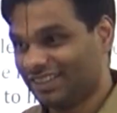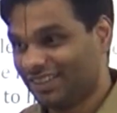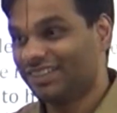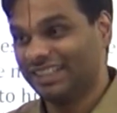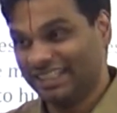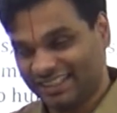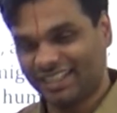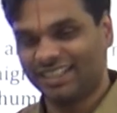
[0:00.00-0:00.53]
So
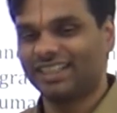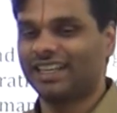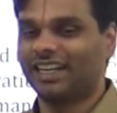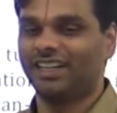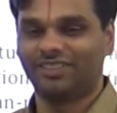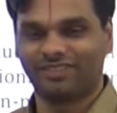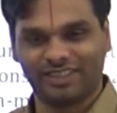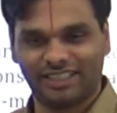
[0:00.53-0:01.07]
these are the
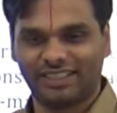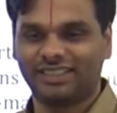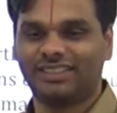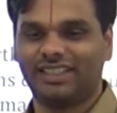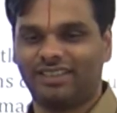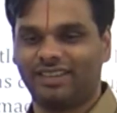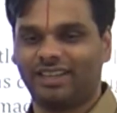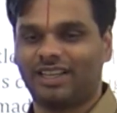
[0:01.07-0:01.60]
kind of questions
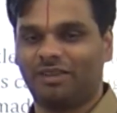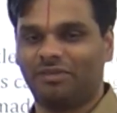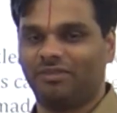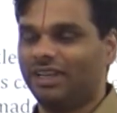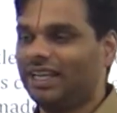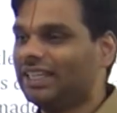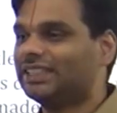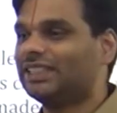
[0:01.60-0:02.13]
that will come.
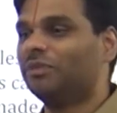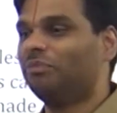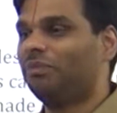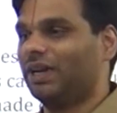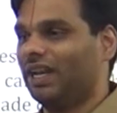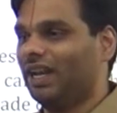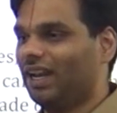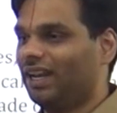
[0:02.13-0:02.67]
Very
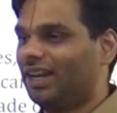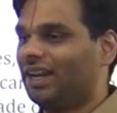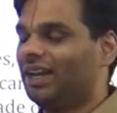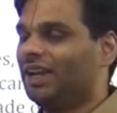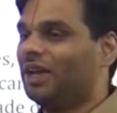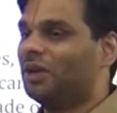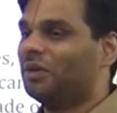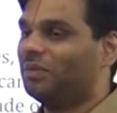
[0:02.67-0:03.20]
simple,
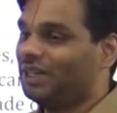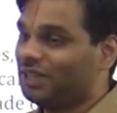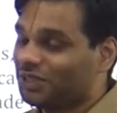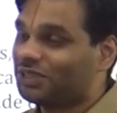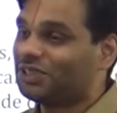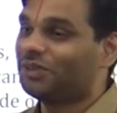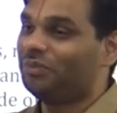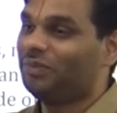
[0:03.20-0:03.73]
but you
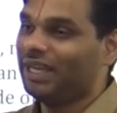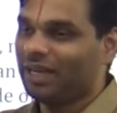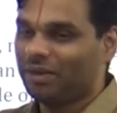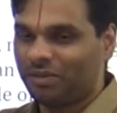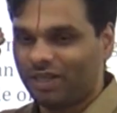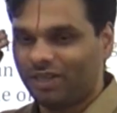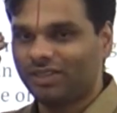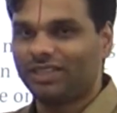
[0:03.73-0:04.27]
should be
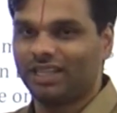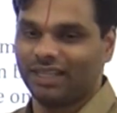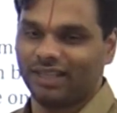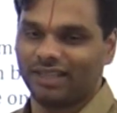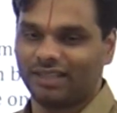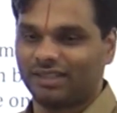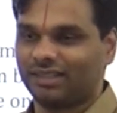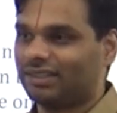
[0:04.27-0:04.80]
able to
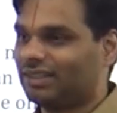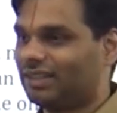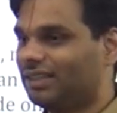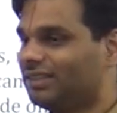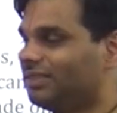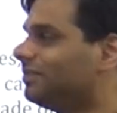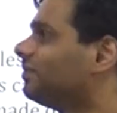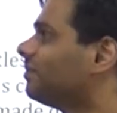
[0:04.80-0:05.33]
think. Huh?